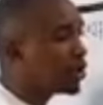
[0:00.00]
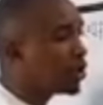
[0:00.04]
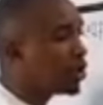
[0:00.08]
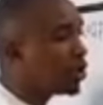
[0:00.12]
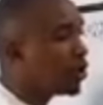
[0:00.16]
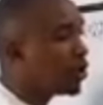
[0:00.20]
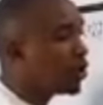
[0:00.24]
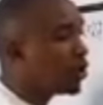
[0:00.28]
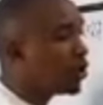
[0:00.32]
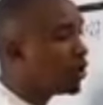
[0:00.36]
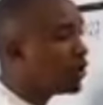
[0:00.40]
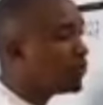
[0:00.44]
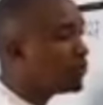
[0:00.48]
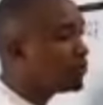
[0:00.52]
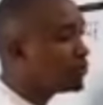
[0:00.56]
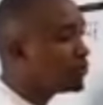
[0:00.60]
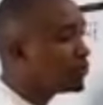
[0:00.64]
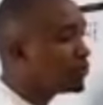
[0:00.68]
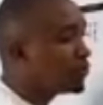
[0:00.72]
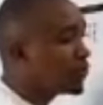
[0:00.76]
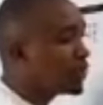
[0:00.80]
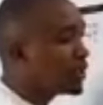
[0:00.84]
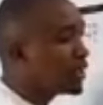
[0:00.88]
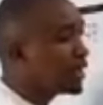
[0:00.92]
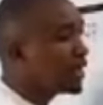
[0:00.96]
of
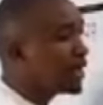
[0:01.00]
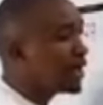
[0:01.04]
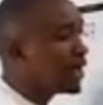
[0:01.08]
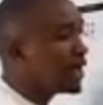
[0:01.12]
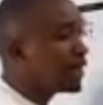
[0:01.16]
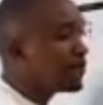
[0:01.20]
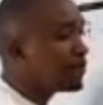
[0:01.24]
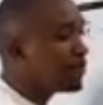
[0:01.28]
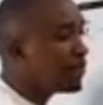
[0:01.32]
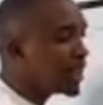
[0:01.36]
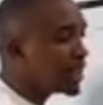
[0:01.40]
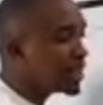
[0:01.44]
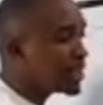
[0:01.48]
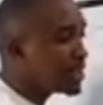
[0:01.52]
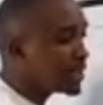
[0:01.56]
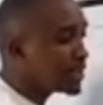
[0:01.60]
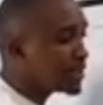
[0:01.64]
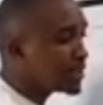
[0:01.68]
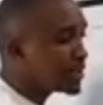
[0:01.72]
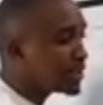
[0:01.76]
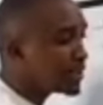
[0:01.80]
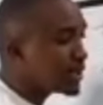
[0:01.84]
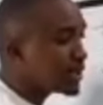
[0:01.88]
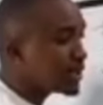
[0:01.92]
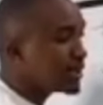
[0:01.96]

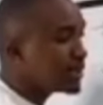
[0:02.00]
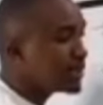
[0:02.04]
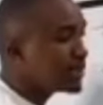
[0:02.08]
emergency.